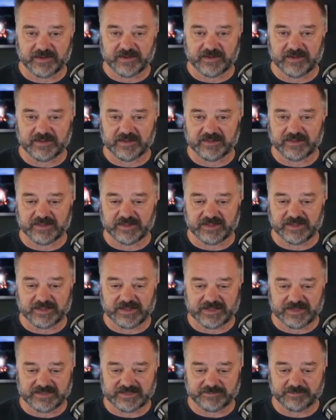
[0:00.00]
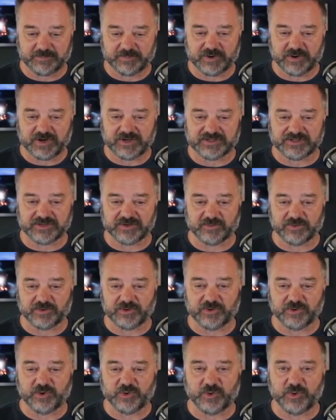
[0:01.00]
let's pause it real
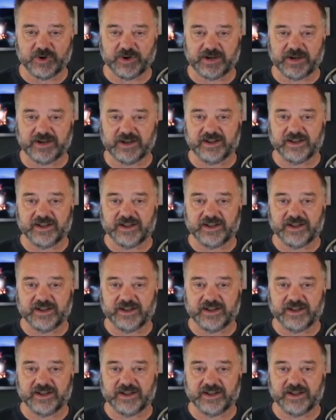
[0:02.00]
quick.